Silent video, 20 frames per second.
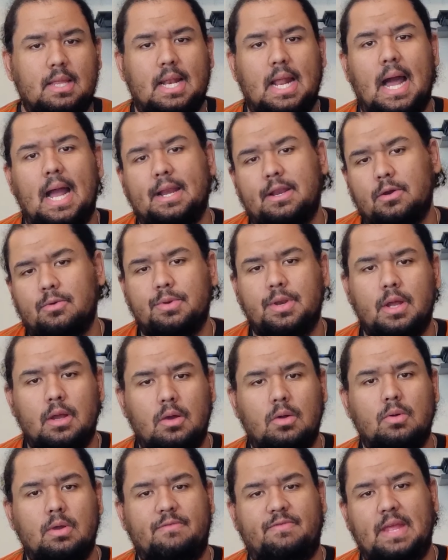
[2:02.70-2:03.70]
that I don't
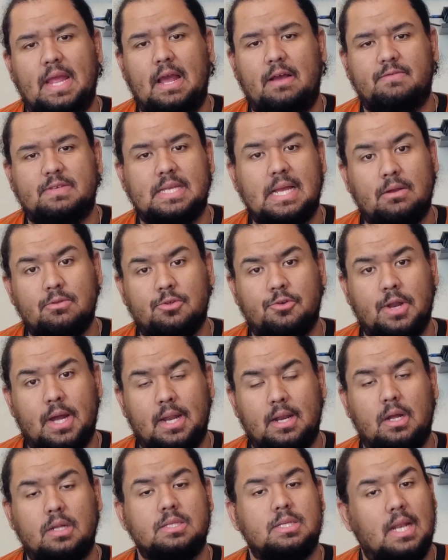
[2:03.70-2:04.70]
know if they have sound or
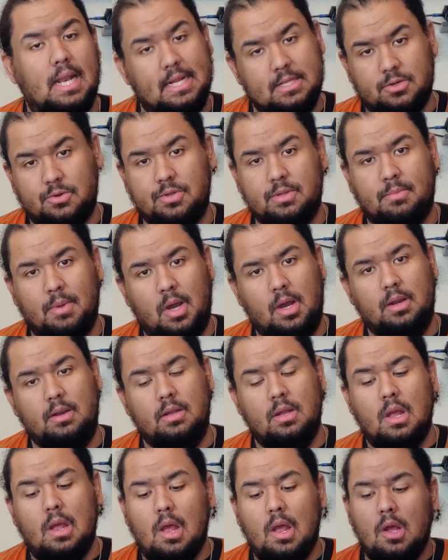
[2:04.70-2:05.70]
not until I turn them on.